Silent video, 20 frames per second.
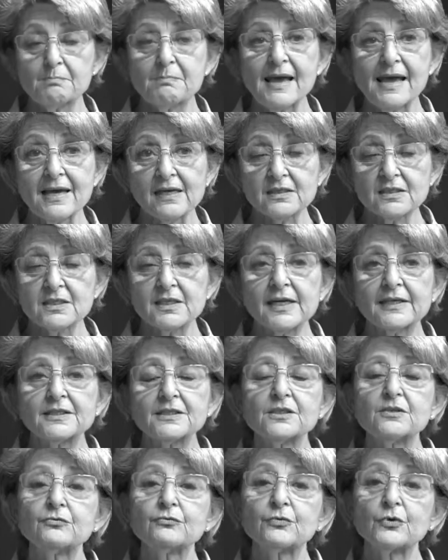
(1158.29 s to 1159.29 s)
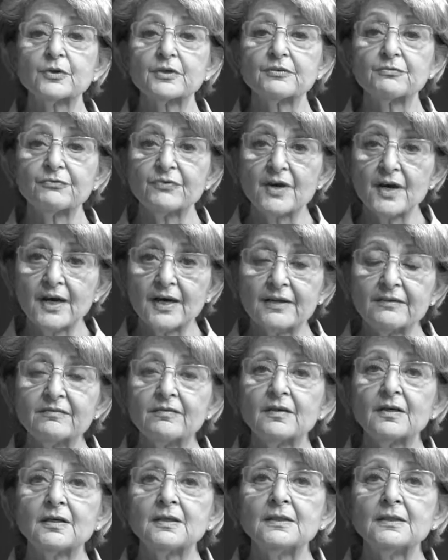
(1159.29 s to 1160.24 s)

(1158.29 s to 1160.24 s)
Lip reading: past 1945,